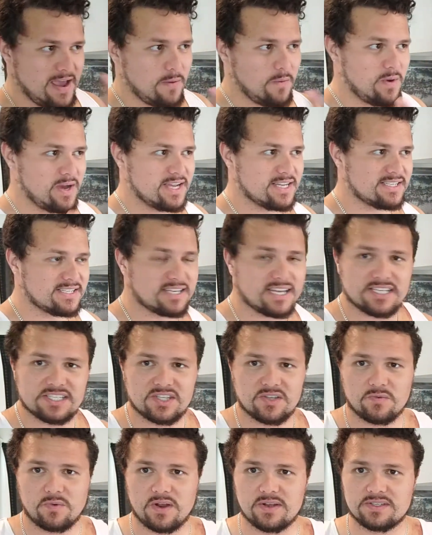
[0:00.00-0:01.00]
that way
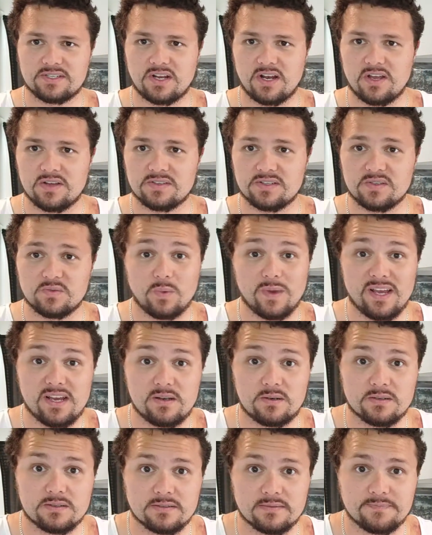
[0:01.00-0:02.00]
says the road's closed as
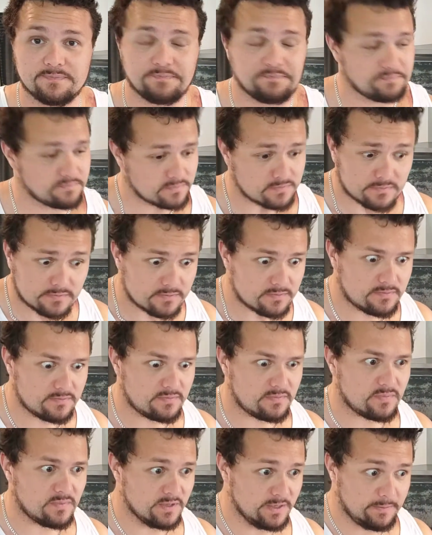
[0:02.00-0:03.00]
well.
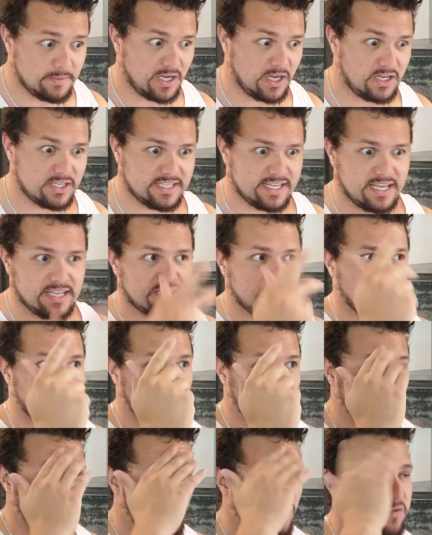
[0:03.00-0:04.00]
I'm like, okay,
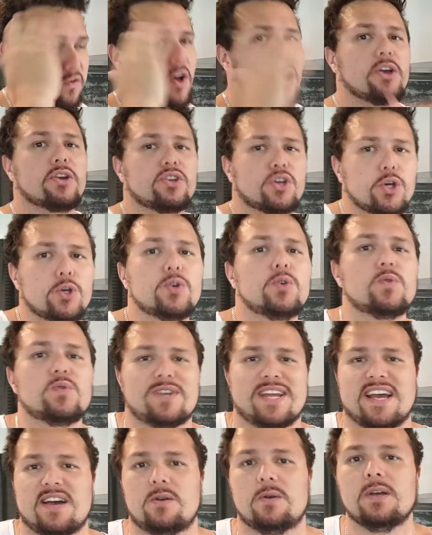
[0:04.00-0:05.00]
so we'll follow Google
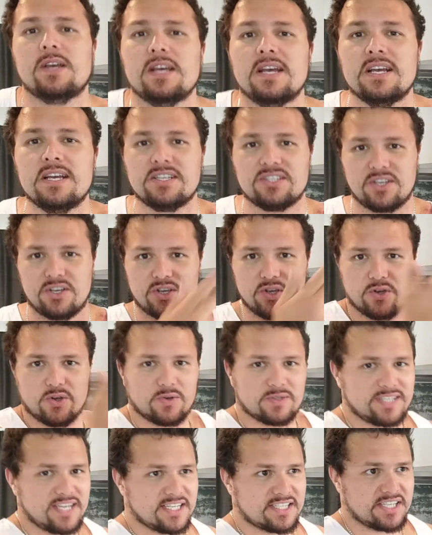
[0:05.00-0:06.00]
now. So
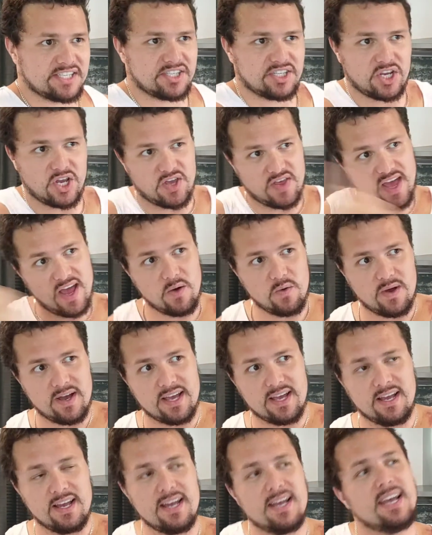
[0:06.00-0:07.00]
Google tells us to go that
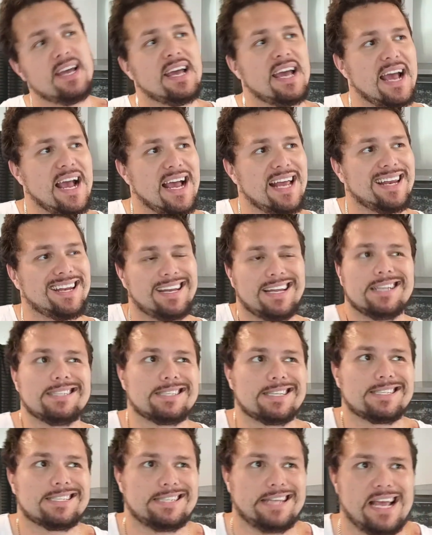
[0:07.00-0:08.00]
way, and it
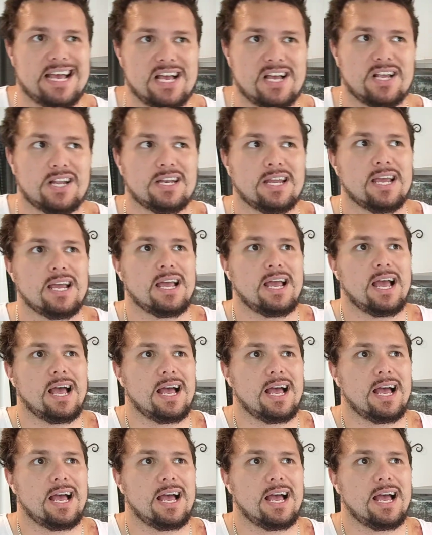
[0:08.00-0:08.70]
leads us down